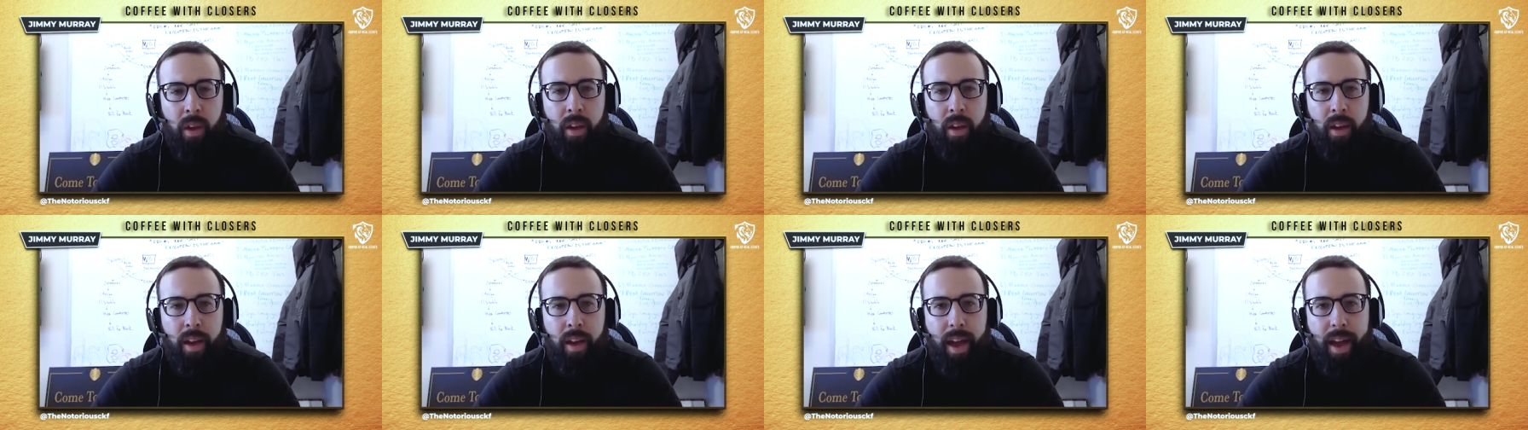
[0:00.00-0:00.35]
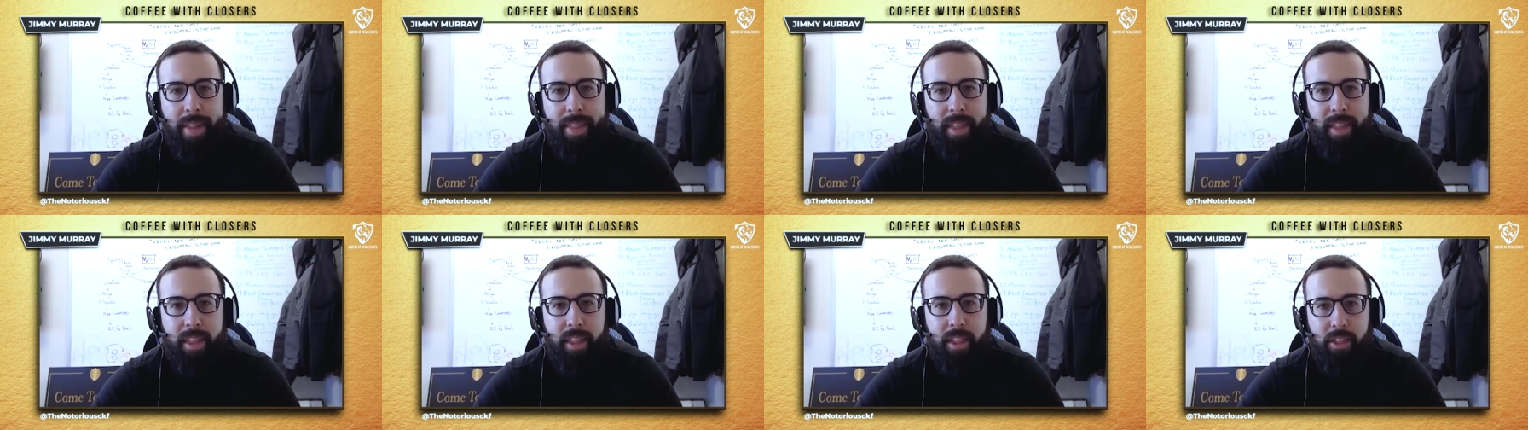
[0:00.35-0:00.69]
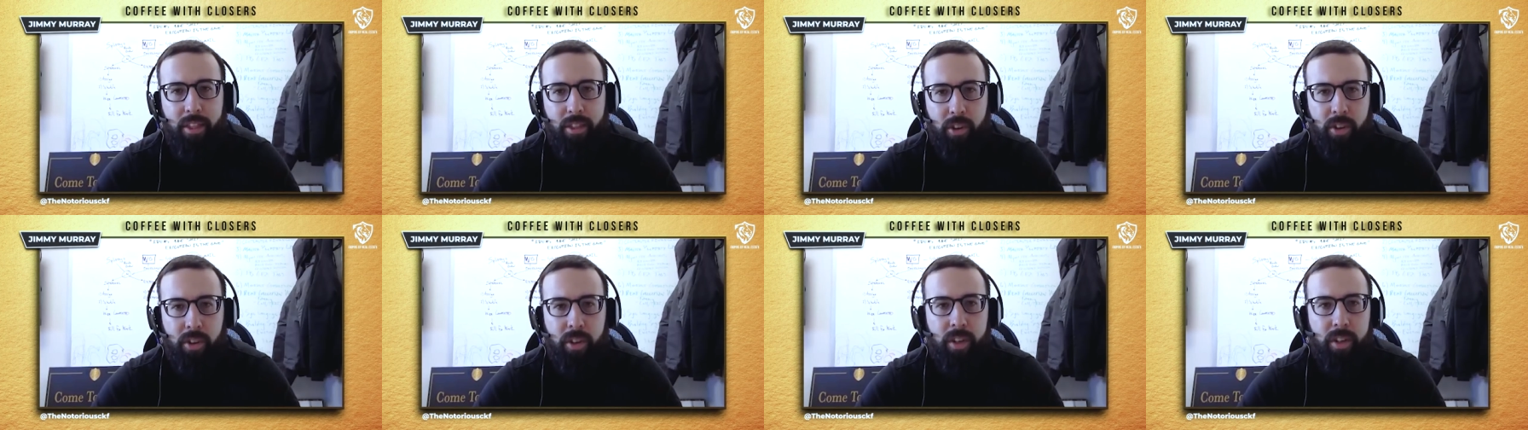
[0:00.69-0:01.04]
And then the
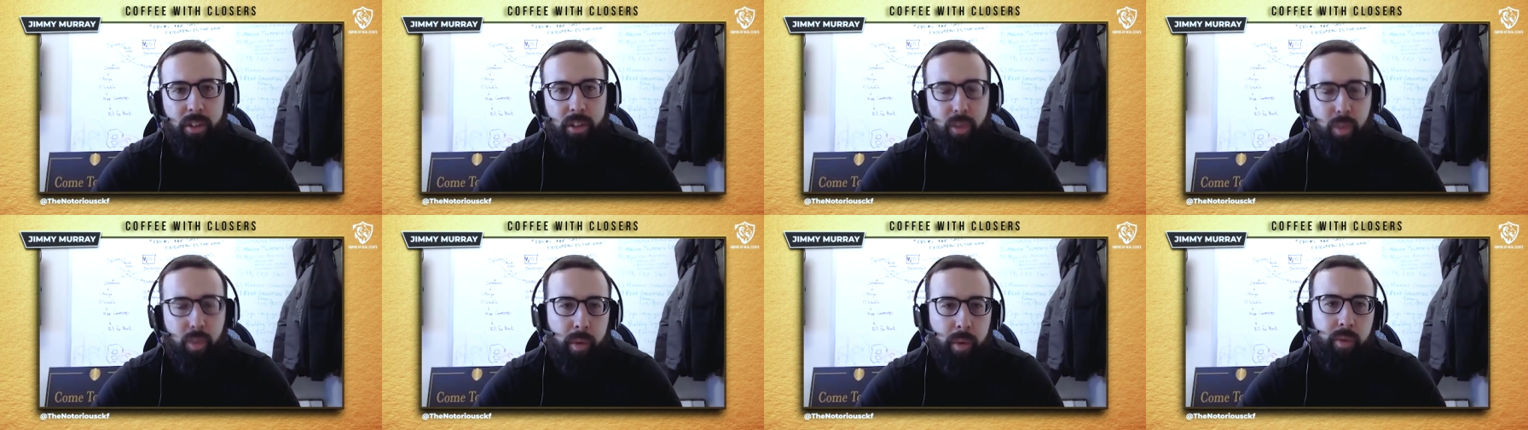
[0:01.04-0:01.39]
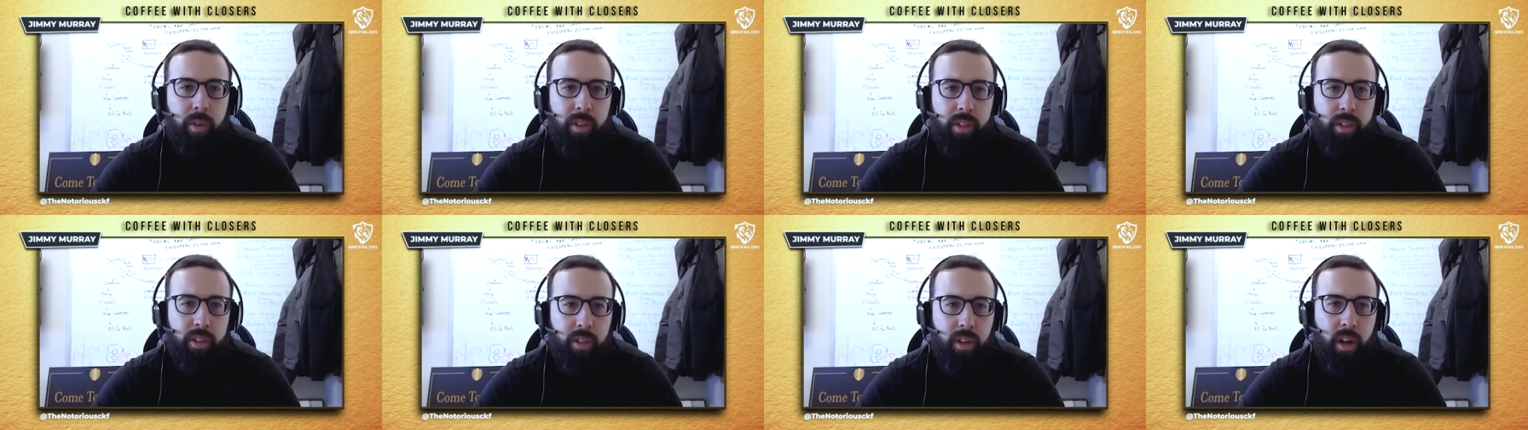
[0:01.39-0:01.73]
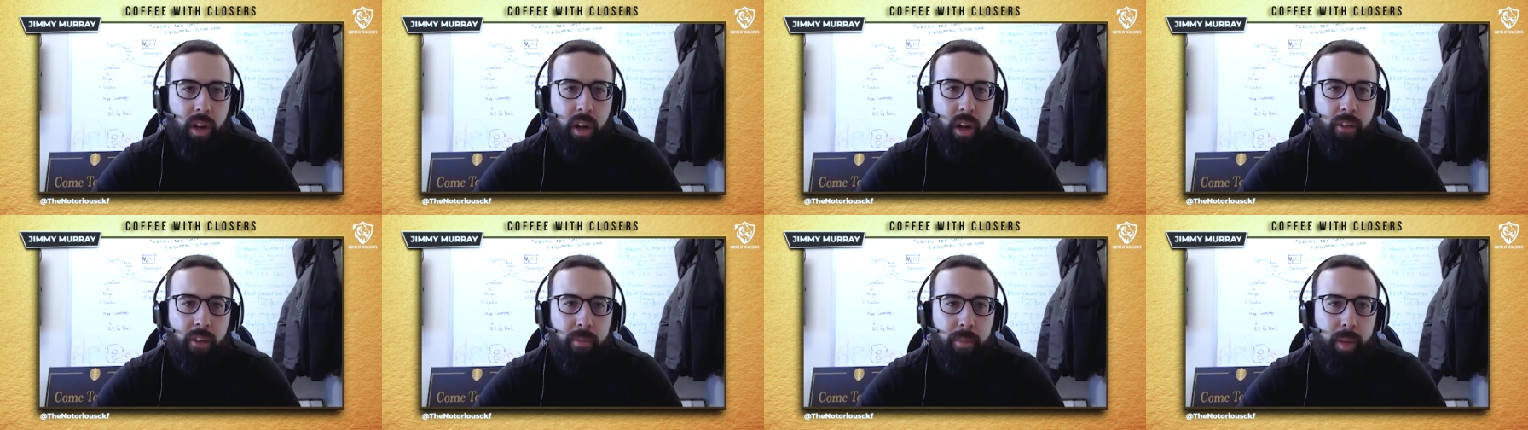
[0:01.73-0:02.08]
third year is when we really took
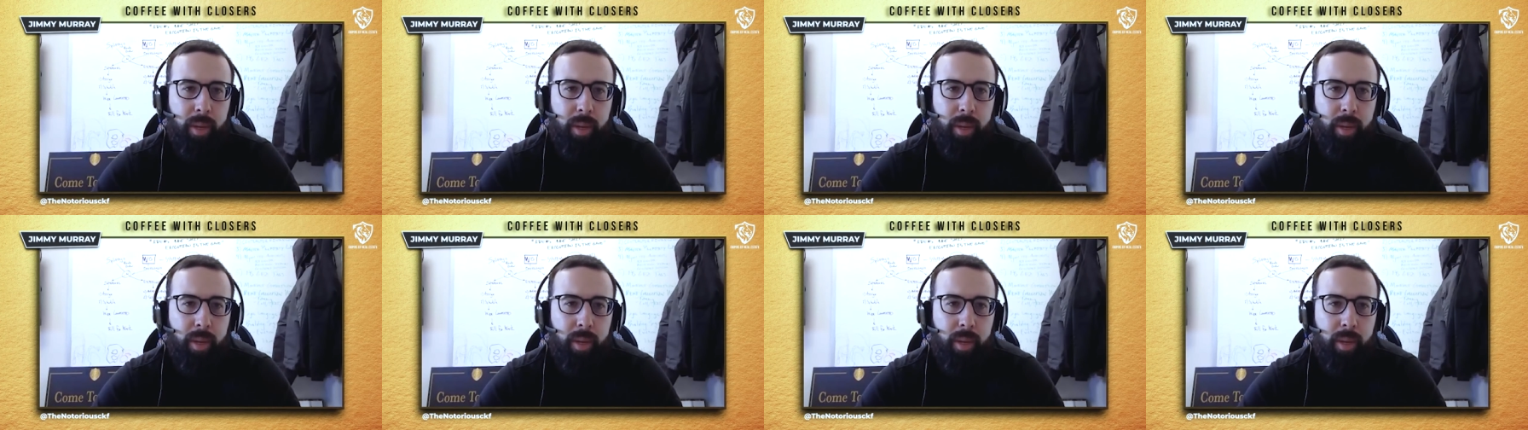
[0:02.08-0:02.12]
off,